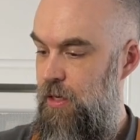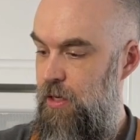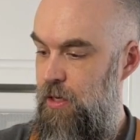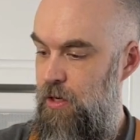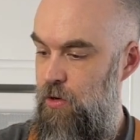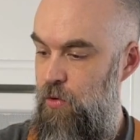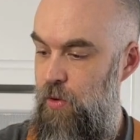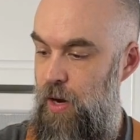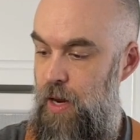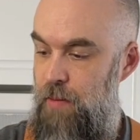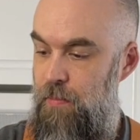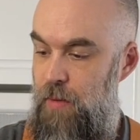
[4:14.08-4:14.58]

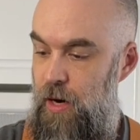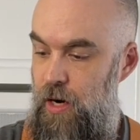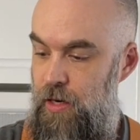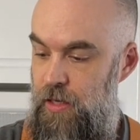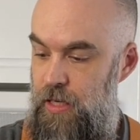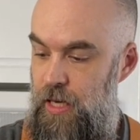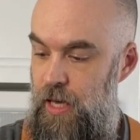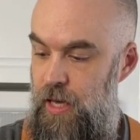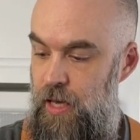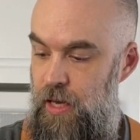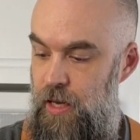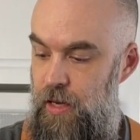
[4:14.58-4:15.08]
Grand
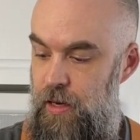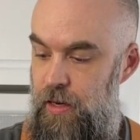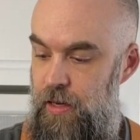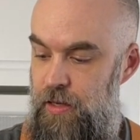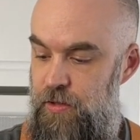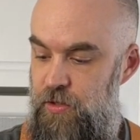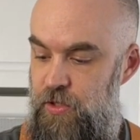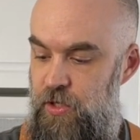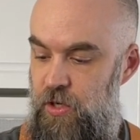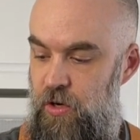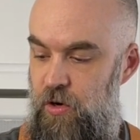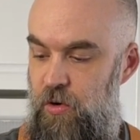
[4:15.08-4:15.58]
Marnier,
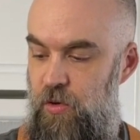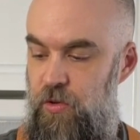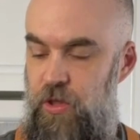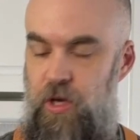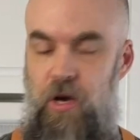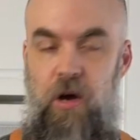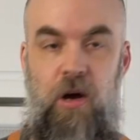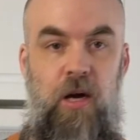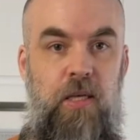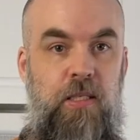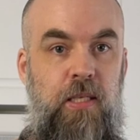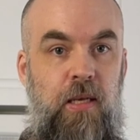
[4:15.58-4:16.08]
and so the
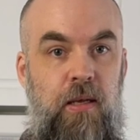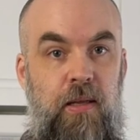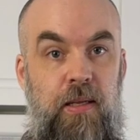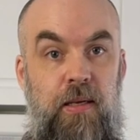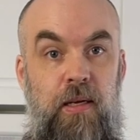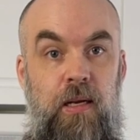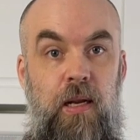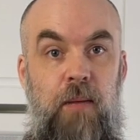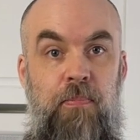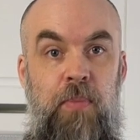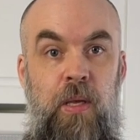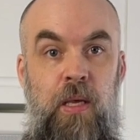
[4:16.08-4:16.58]
cocktail
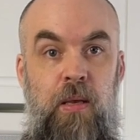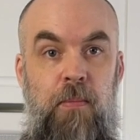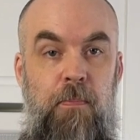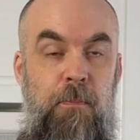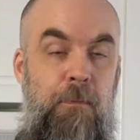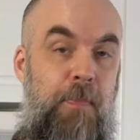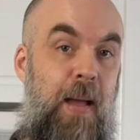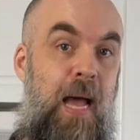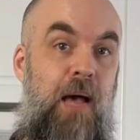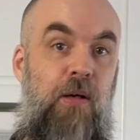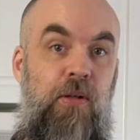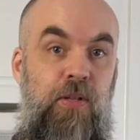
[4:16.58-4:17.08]
ended up
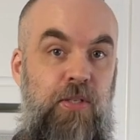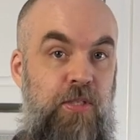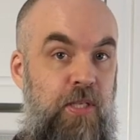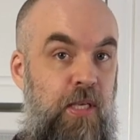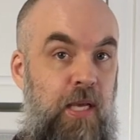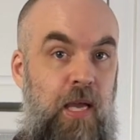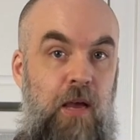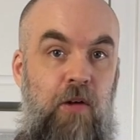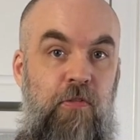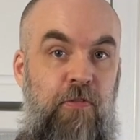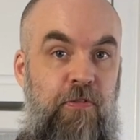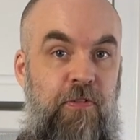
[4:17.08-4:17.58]

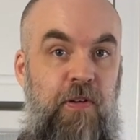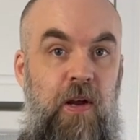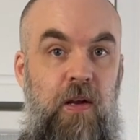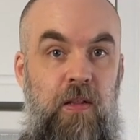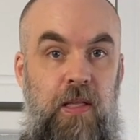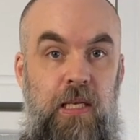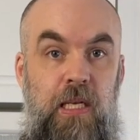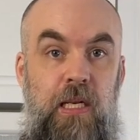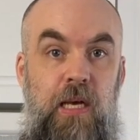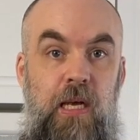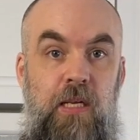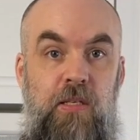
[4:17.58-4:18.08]
balancing out
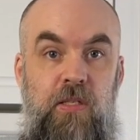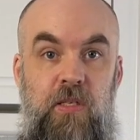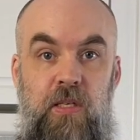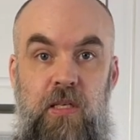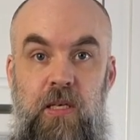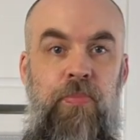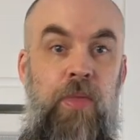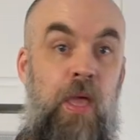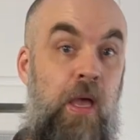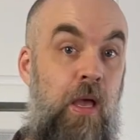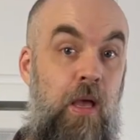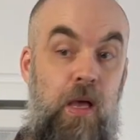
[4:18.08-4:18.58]
fairly nicely.
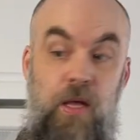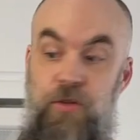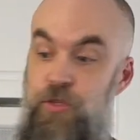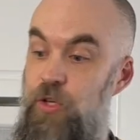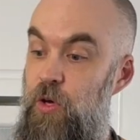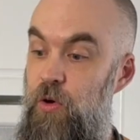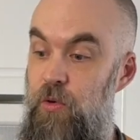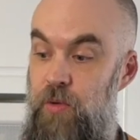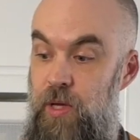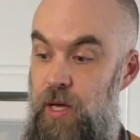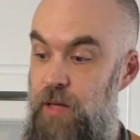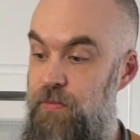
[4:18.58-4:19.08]
And
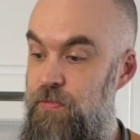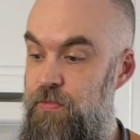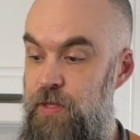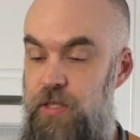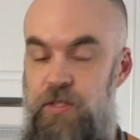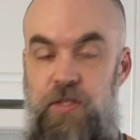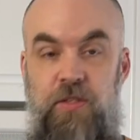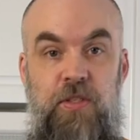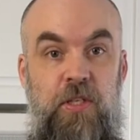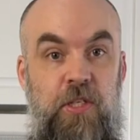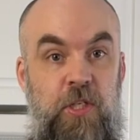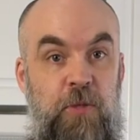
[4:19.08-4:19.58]
so
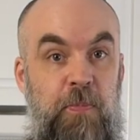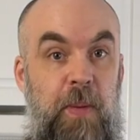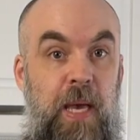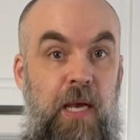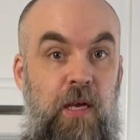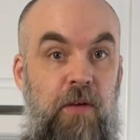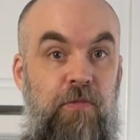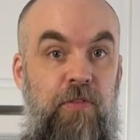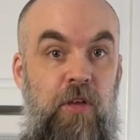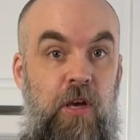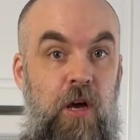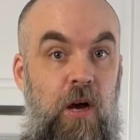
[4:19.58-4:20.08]
this is the
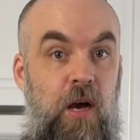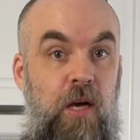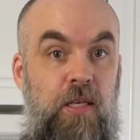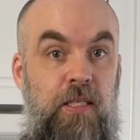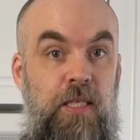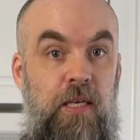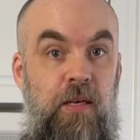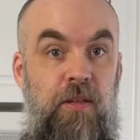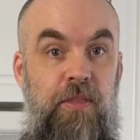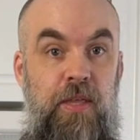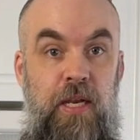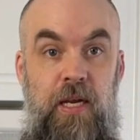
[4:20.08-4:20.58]
spec of the
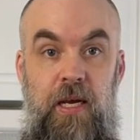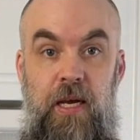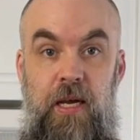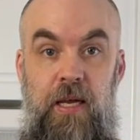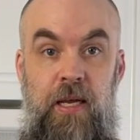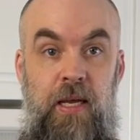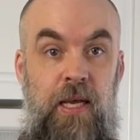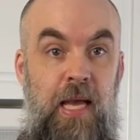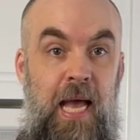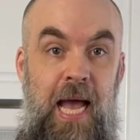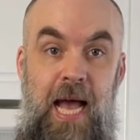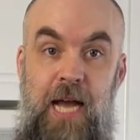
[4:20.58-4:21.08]
cocktail that
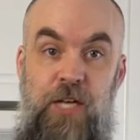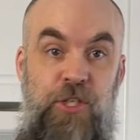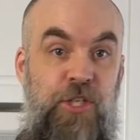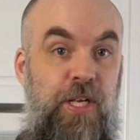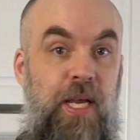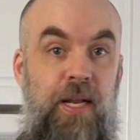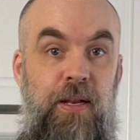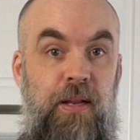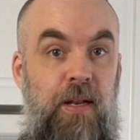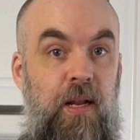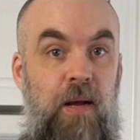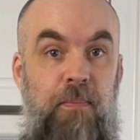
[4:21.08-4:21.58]
I
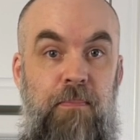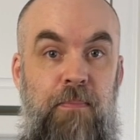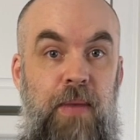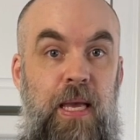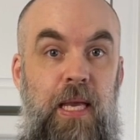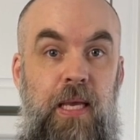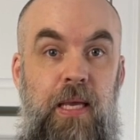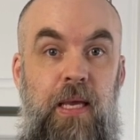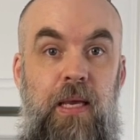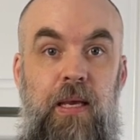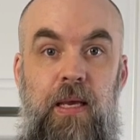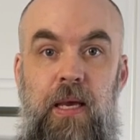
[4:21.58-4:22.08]
actually ended up
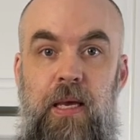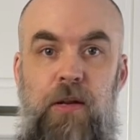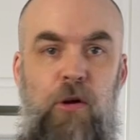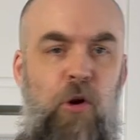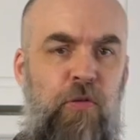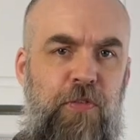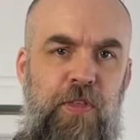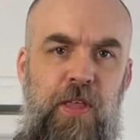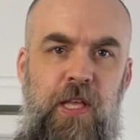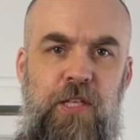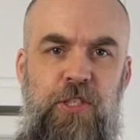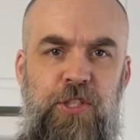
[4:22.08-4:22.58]
making, and
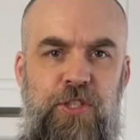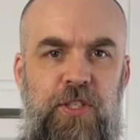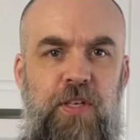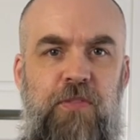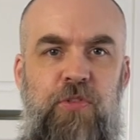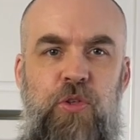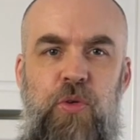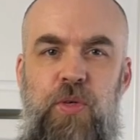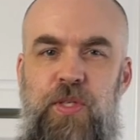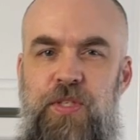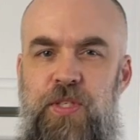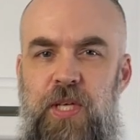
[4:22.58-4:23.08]
hopefully that just
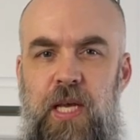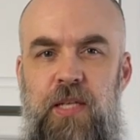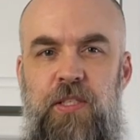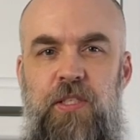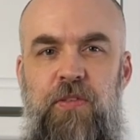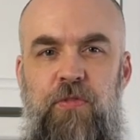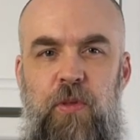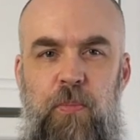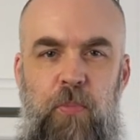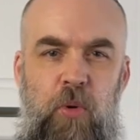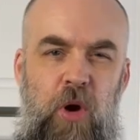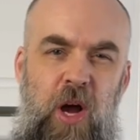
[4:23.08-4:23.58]
gives you a sense
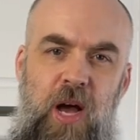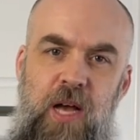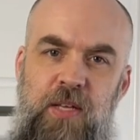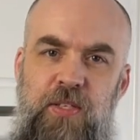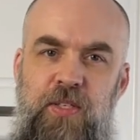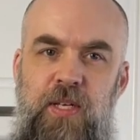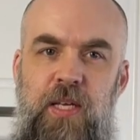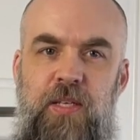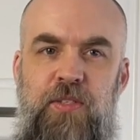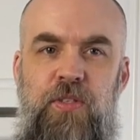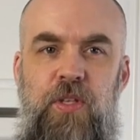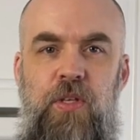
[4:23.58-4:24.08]
of the
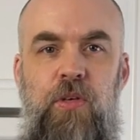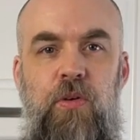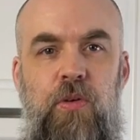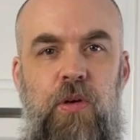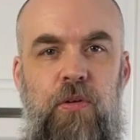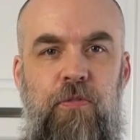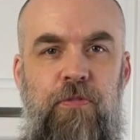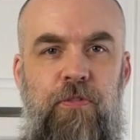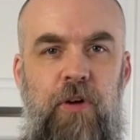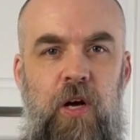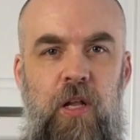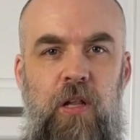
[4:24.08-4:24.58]
process that you
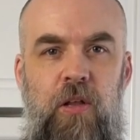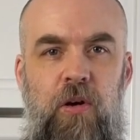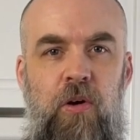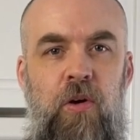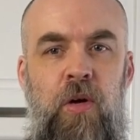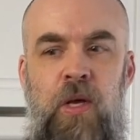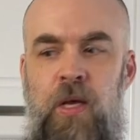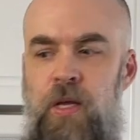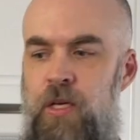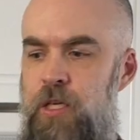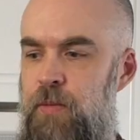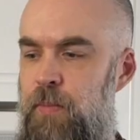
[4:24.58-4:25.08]
can
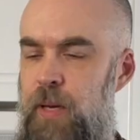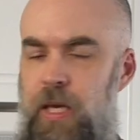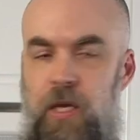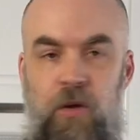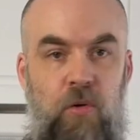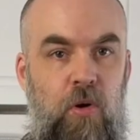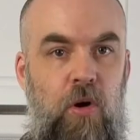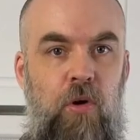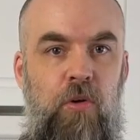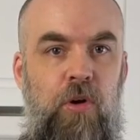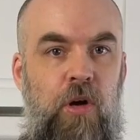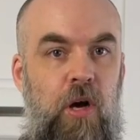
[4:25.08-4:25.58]
follow to make
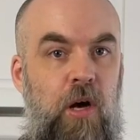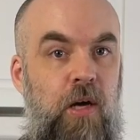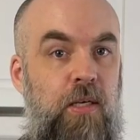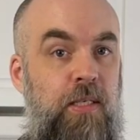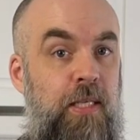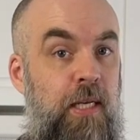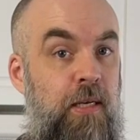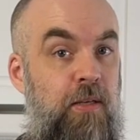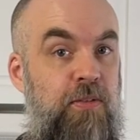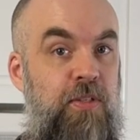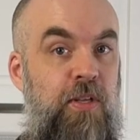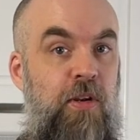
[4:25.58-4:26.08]
your own
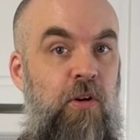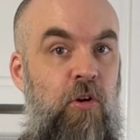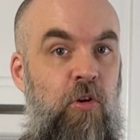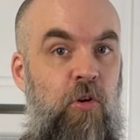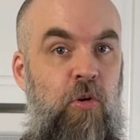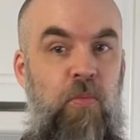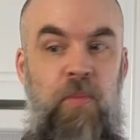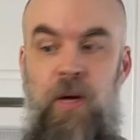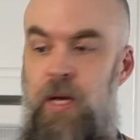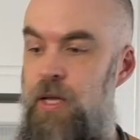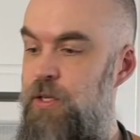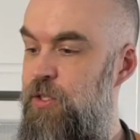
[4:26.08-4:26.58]
cocktails at
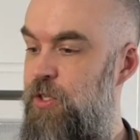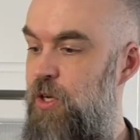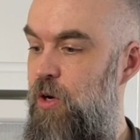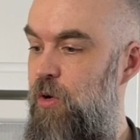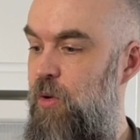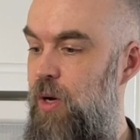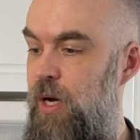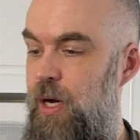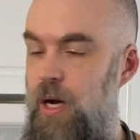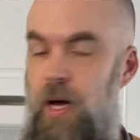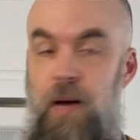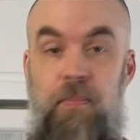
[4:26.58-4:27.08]
home.
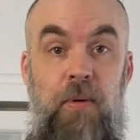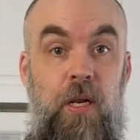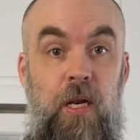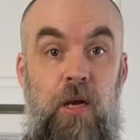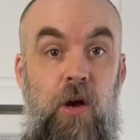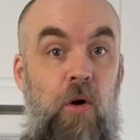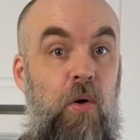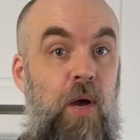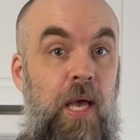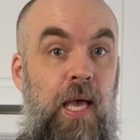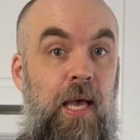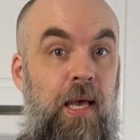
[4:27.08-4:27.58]
So I'm going to
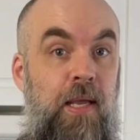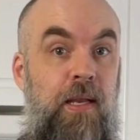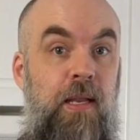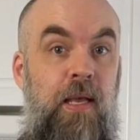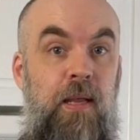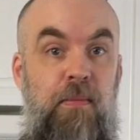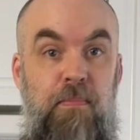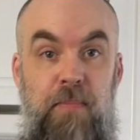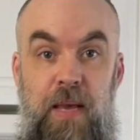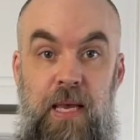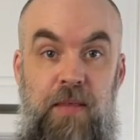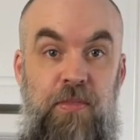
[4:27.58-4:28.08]
go ahead
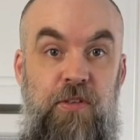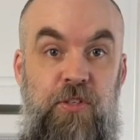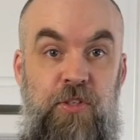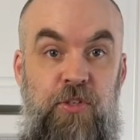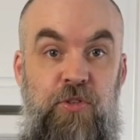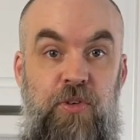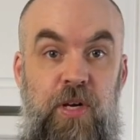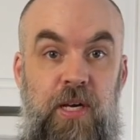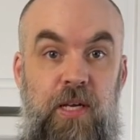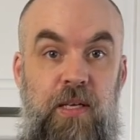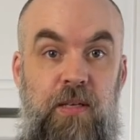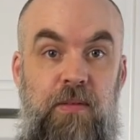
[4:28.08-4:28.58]
and make this
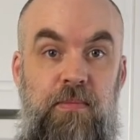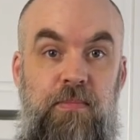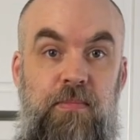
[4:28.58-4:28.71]
drink.